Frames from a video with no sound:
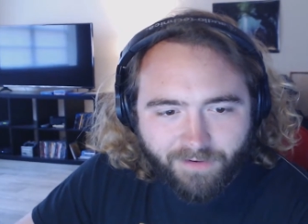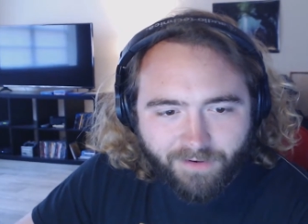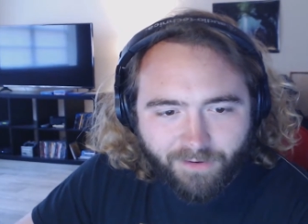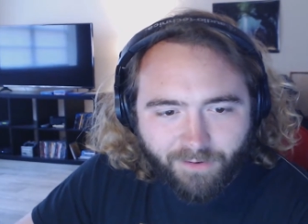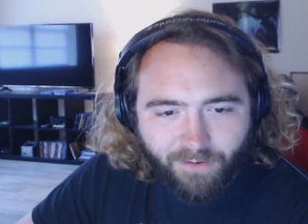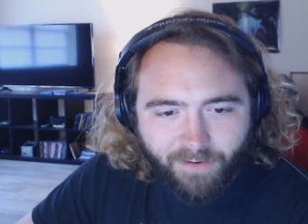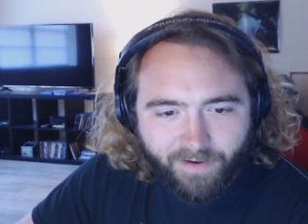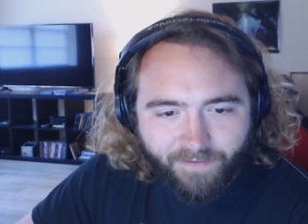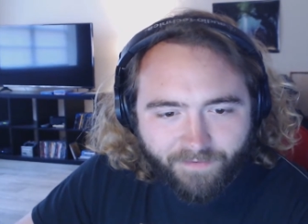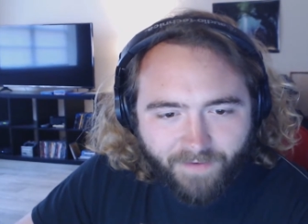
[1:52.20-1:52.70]

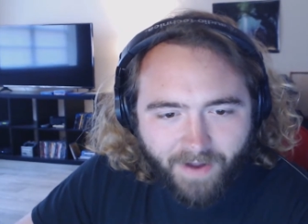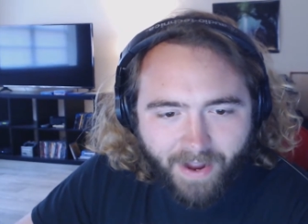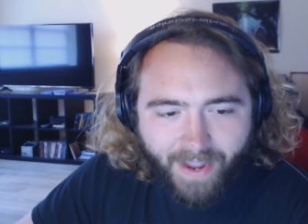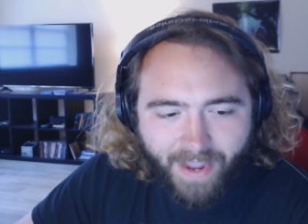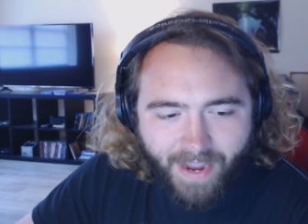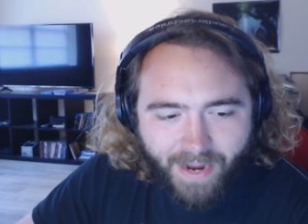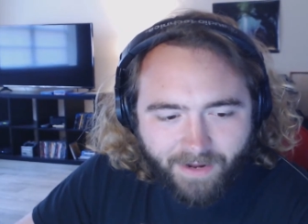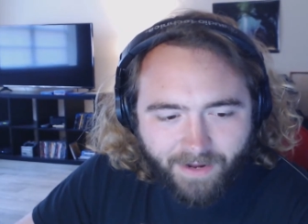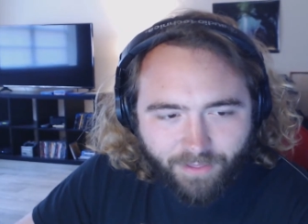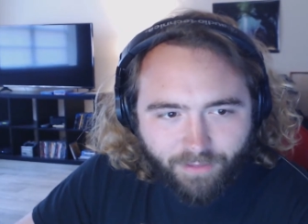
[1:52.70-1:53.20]
do if I
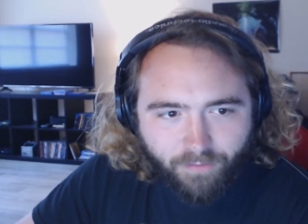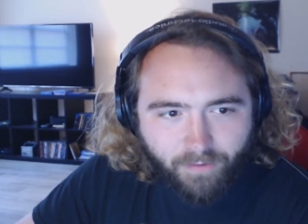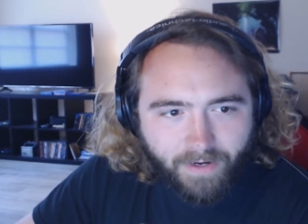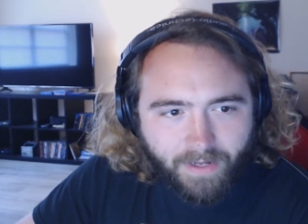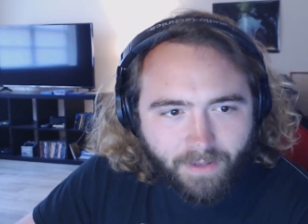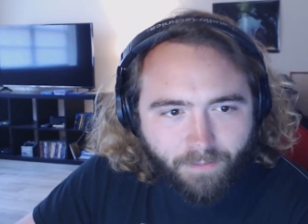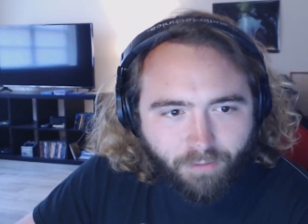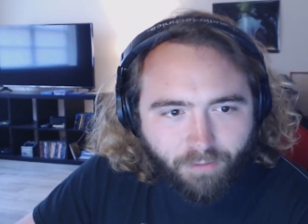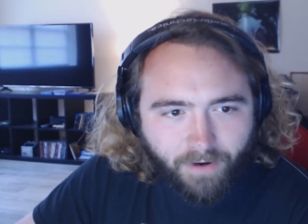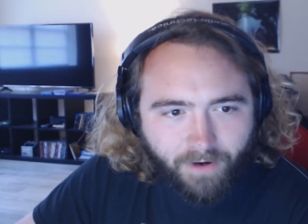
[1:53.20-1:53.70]
had a
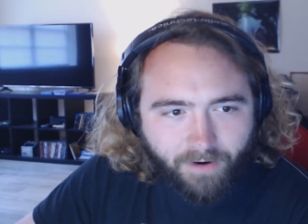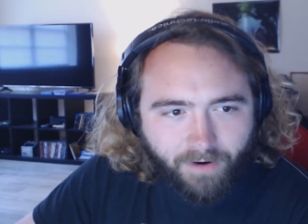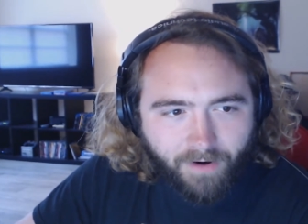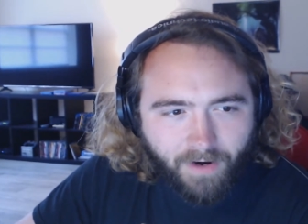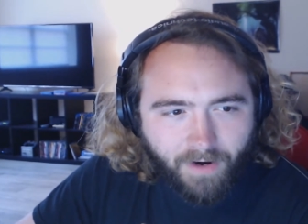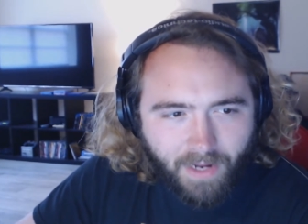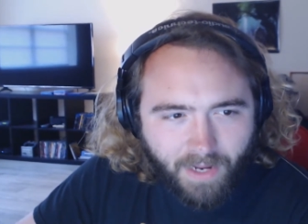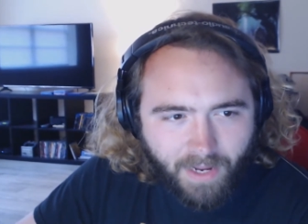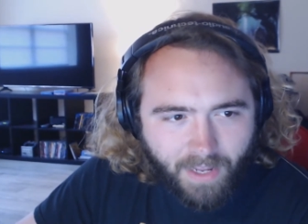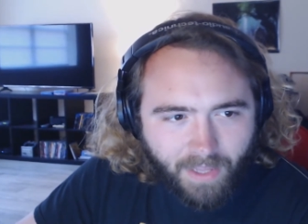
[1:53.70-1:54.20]
3D printer.